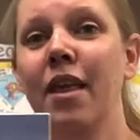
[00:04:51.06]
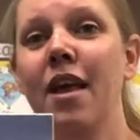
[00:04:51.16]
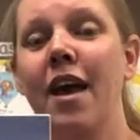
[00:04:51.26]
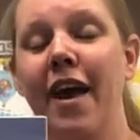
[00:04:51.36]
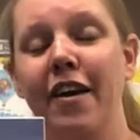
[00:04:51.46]

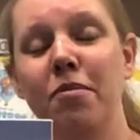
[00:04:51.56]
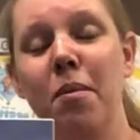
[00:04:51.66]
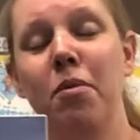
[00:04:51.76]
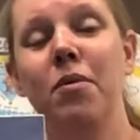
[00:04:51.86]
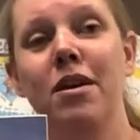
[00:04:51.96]
And
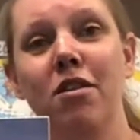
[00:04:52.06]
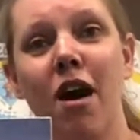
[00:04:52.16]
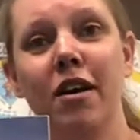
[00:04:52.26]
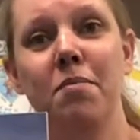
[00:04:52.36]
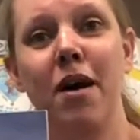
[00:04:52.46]
remember, we
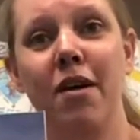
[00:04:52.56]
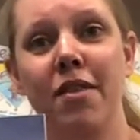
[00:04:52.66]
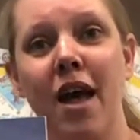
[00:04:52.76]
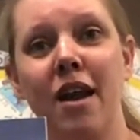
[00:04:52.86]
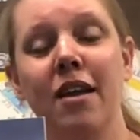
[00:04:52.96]
talked about
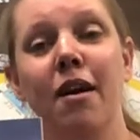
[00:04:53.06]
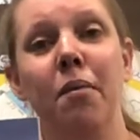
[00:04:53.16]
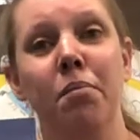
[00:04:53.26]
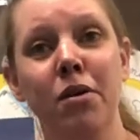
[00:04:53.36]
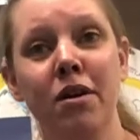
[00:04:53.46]
that in our
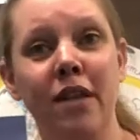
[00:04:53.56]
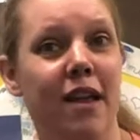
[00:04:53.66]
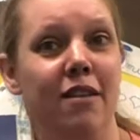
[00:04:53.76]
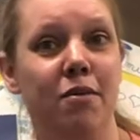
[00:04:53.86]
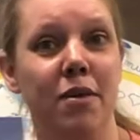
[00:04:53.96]
book
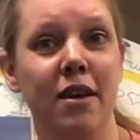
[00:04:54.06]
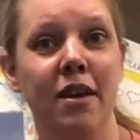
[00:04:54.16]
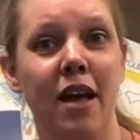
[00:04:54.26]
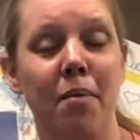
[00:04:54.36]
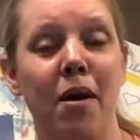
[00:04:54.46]
last week,
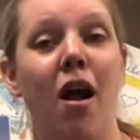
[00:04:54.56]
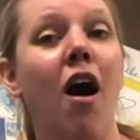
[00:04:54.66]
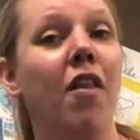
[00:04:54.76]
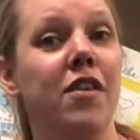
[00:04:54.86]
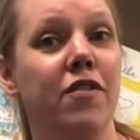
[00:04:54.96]
about
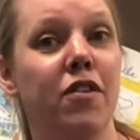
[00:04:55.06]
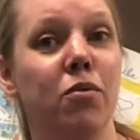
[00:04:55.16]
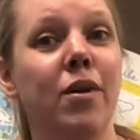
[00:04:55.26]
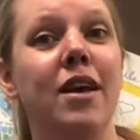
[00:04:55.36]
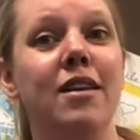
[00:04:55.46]
all the different
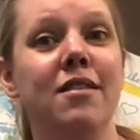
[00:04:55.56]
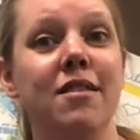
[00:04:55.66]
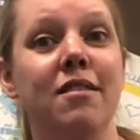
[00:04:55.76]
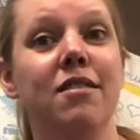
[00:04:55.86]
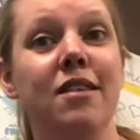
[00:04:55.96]
ways
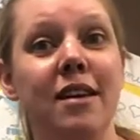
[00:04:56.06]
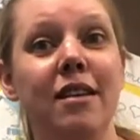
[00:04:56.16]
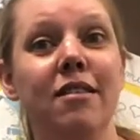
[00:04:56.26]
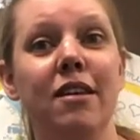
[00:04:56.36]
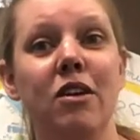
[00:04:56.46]
that
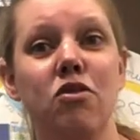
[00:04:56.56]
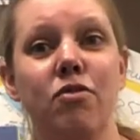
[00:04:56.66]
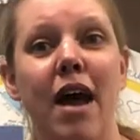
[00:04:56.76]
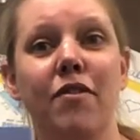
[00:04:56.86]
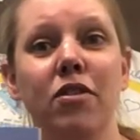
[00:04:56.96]
seeds can
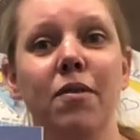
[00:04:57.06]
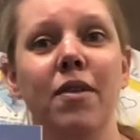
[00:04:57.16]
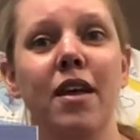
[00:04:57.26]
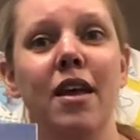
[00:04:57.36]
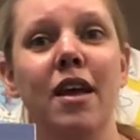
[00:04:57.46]
travel
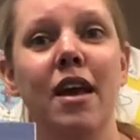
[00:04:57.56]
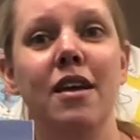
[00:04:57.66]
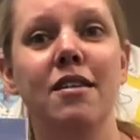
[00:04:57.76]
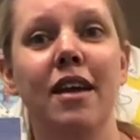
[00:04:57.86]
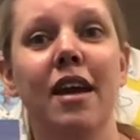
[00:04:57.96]

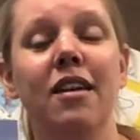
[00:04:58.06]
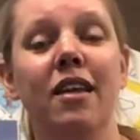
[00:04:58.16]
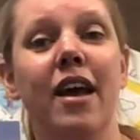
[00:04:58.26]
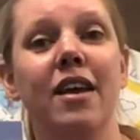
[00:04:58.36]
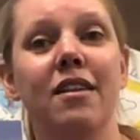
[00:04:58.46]
And
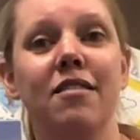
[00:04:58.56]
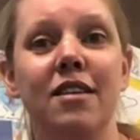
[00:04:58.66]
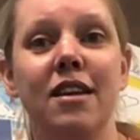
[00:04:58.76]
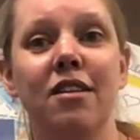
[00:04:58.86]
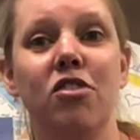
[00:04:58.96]
dandelion
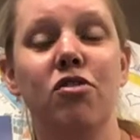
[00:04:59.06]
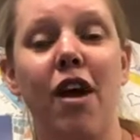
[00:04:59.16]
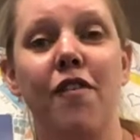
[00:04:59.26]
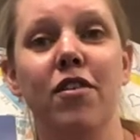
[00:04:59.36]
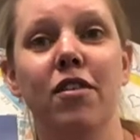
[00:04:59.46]
seeds
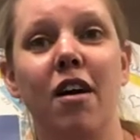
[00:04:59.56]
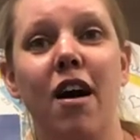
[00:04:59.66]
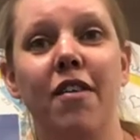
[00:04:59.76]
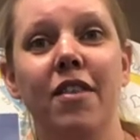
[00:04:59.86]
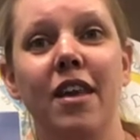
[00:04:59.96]
travel
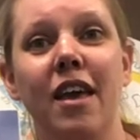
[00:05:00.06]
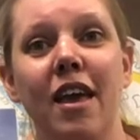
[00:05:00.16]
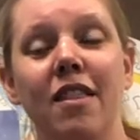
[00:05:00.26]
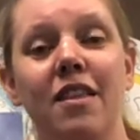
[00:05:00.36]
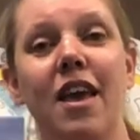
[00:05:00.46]

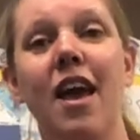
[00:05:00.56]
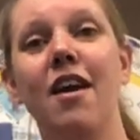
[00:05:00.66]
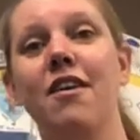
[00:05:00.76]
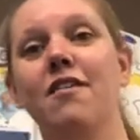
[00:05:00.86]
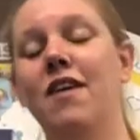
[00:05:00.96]
in the
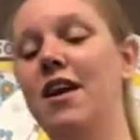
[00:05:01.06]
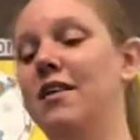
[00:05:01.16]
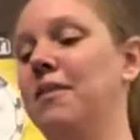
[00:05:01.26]
air, right?